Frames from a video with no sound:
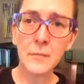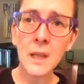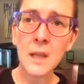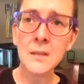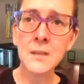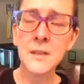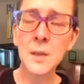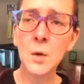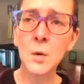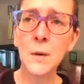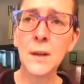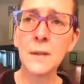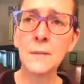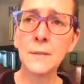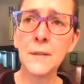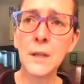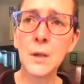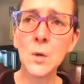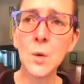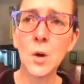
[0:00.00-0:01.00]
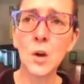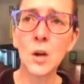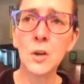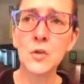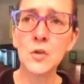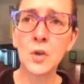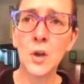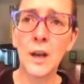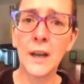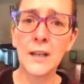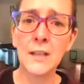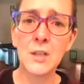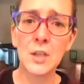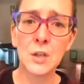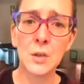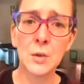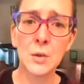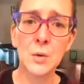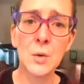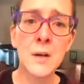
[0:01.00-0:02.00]
So if you are trying
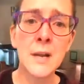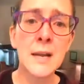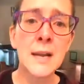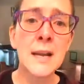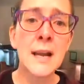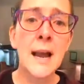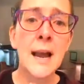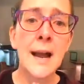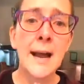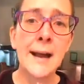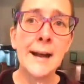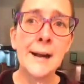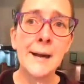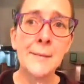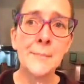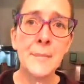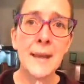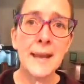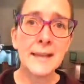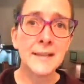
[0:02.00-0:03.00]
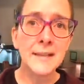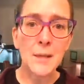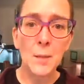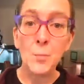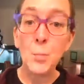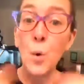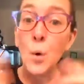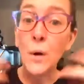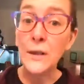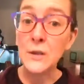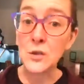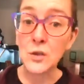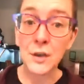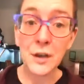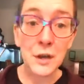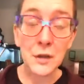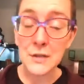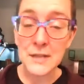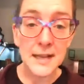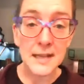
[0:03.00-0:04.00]
to, at some point during
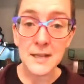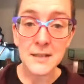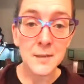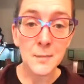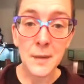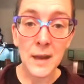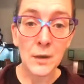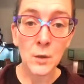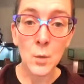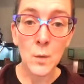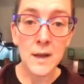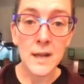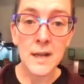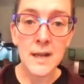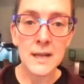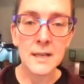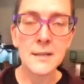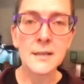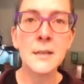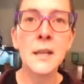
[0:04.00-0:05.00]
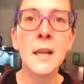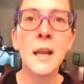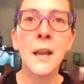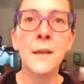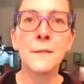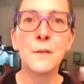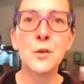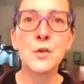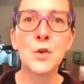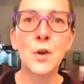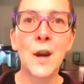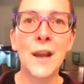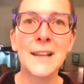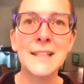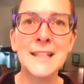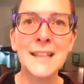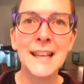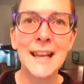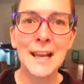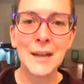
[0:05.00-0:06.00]
your day, doesn't matter when it is, if you're trying
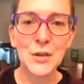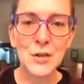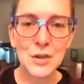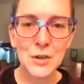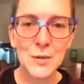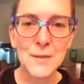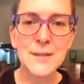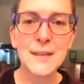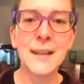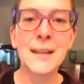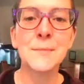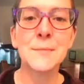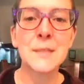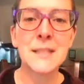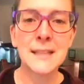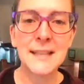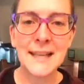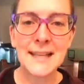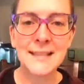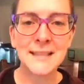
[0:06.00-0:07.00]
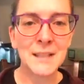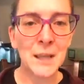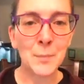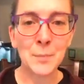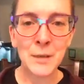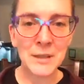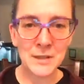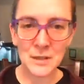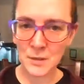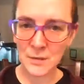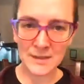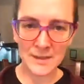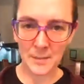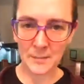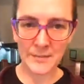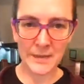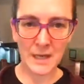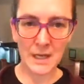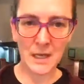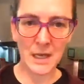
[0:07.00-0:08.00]
to get your shoes laced up and do
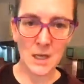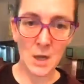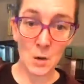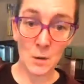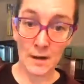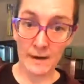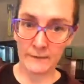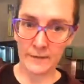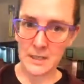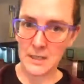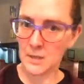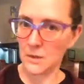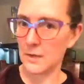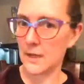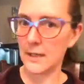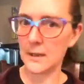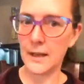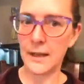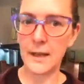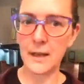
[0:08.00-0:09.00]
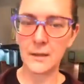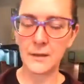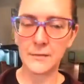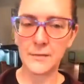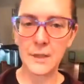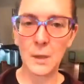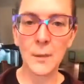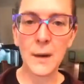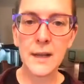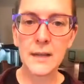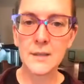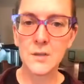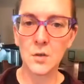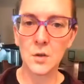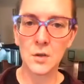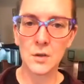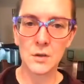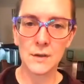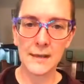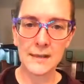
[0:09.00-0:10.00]
something, heavy duty, like lifting weights
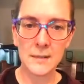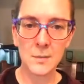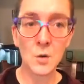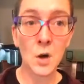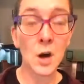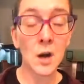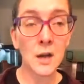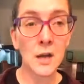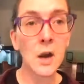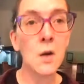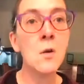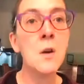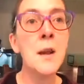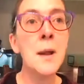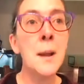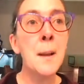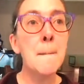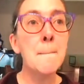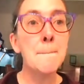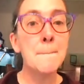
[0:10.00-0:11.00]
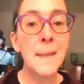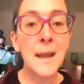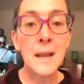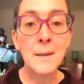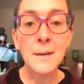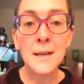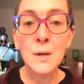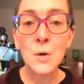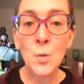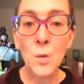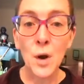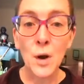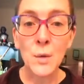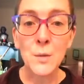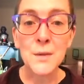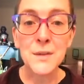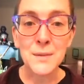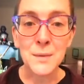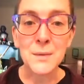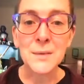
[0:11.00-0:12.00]
or doing some cardio, maybe you want to
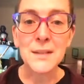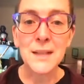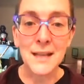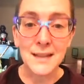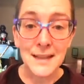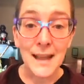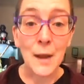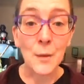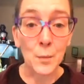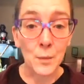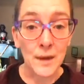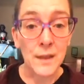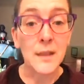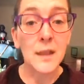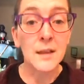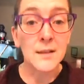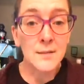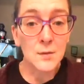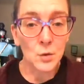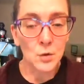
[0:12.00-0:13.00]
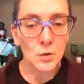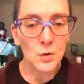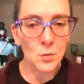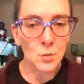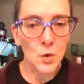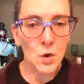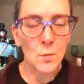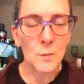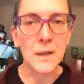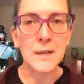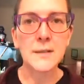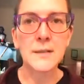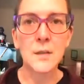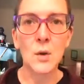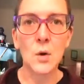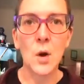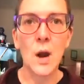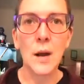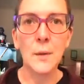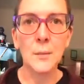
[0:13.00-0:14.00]
associate that with a certain aroma.
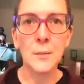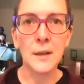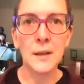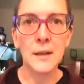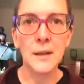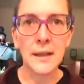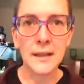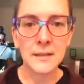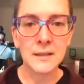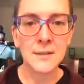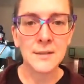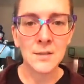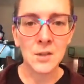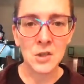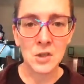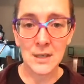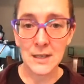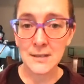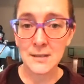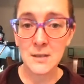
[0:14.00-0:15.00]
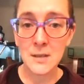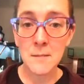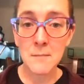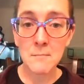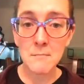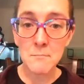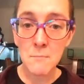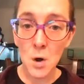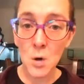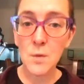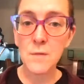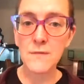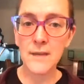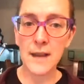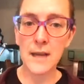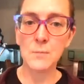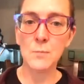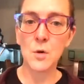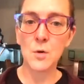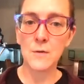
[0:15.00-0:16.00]
So I really like to suggest
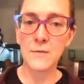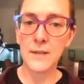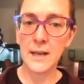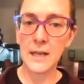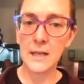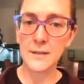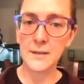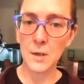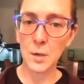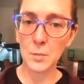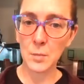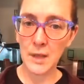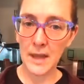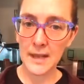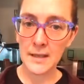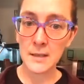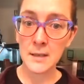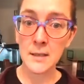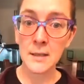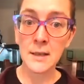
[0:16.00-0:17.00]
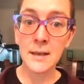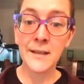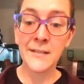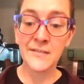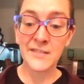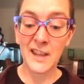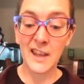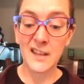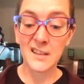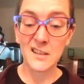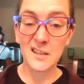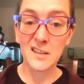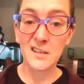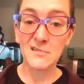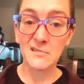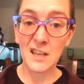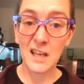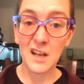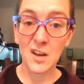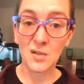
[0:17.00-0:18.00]
Motivate. Motivate is our blend. That's,
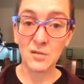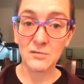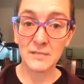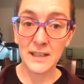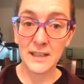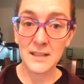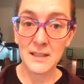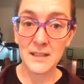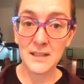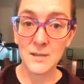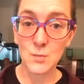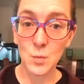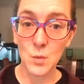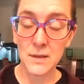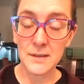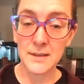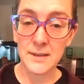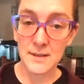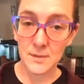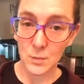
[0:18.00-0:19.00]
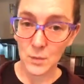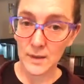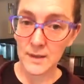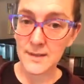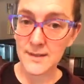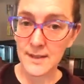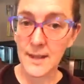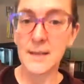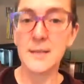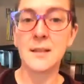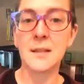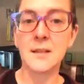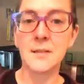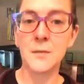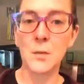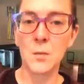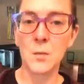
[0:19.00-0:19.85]
it does what it says. It's for